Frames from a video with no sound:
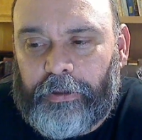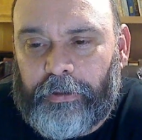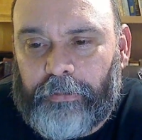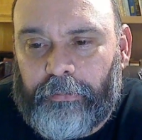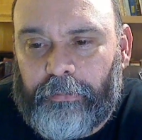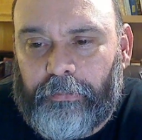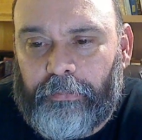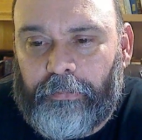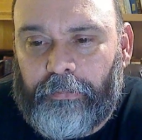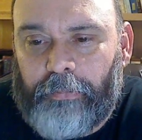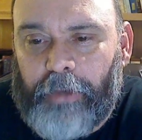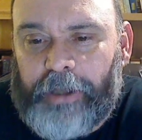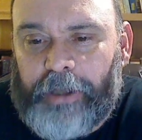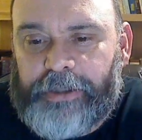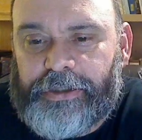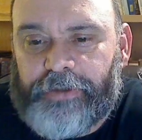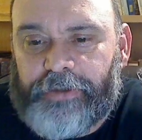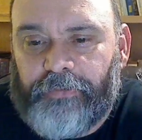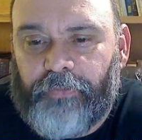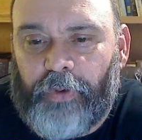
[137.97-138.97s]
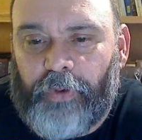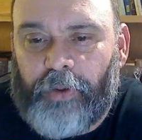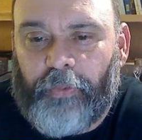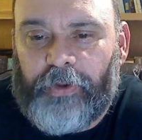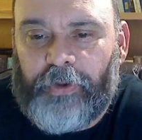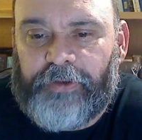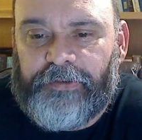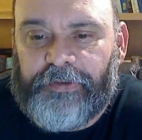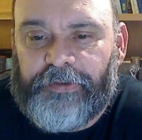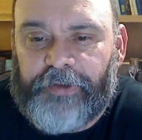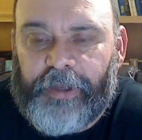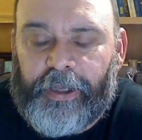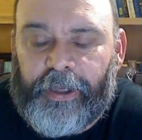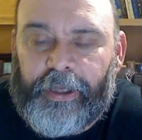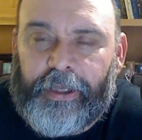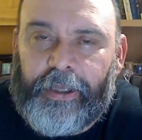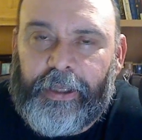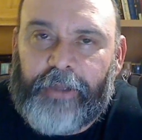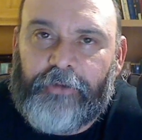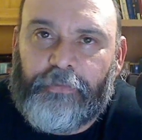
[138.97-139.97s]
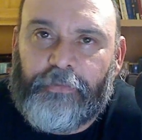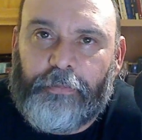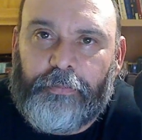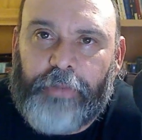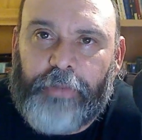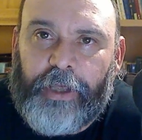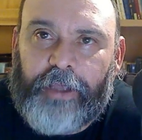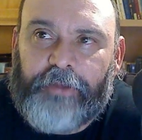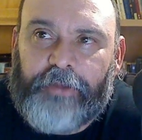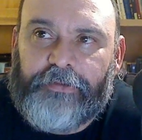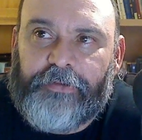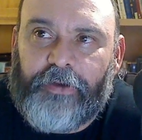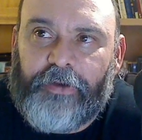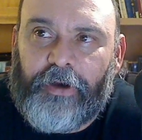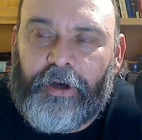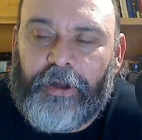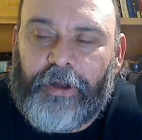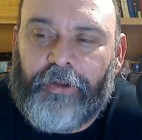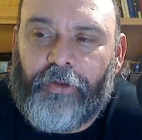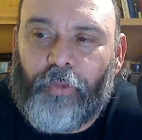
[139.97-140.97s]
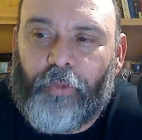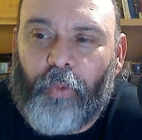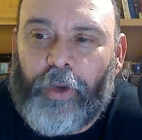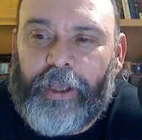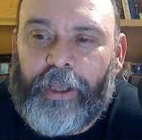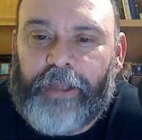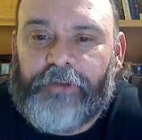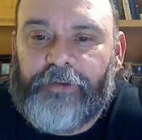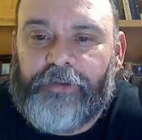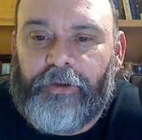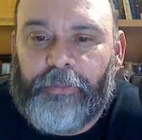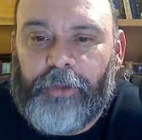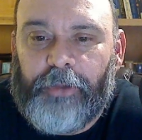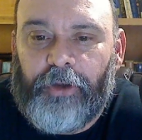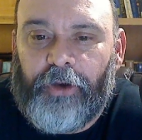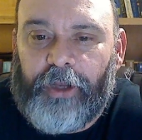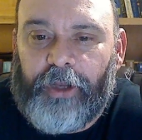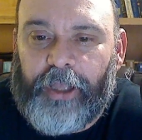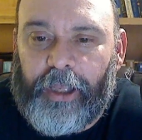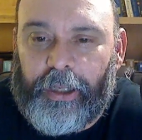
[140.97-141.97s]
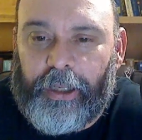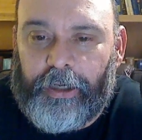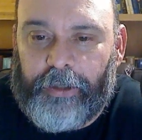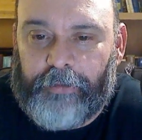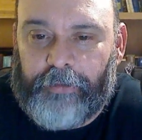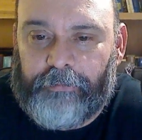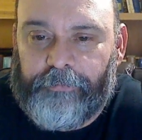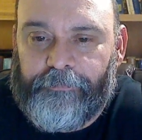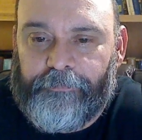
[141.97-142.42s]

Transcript: much of what we say is based on the way it's communicated.